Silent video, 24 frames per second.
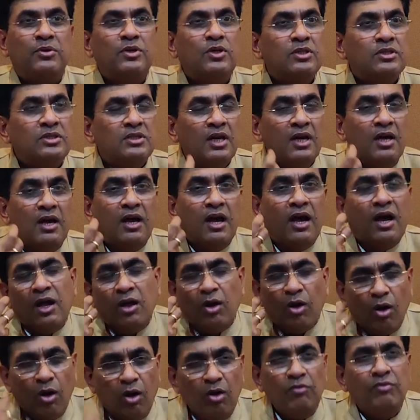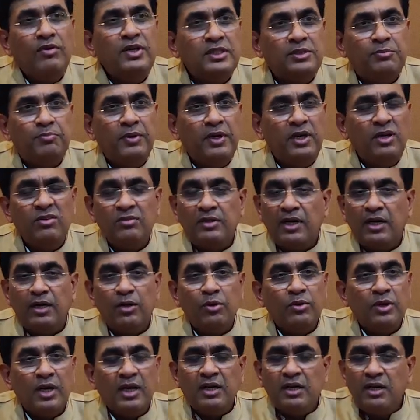Because I always believe that
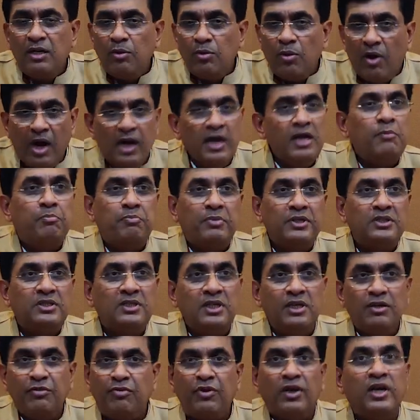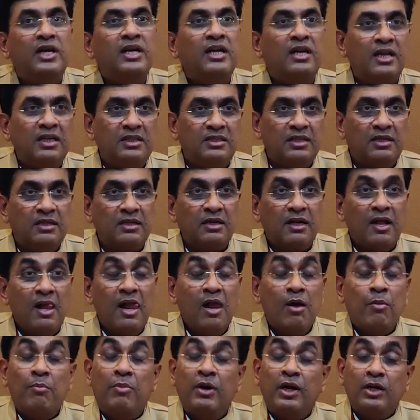you can give 100% if you're intelligent,
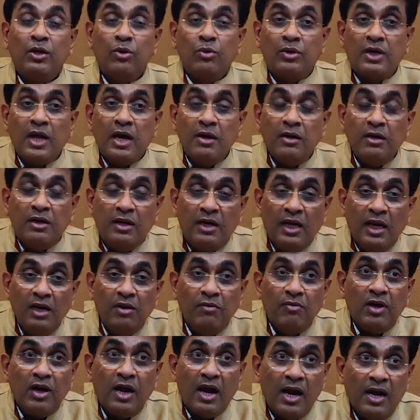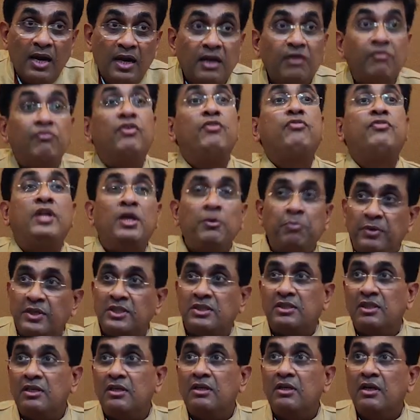but you can deliver
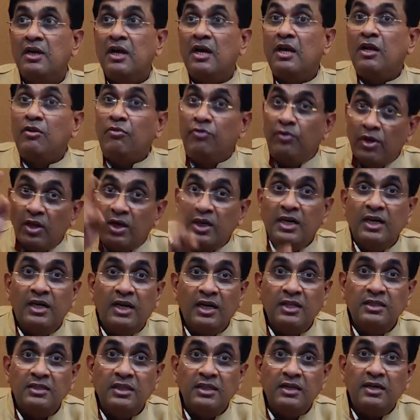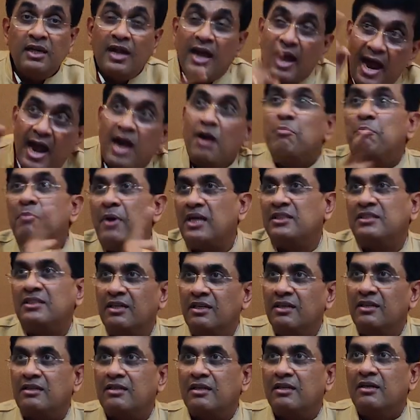150% if you're intelligent and passionate.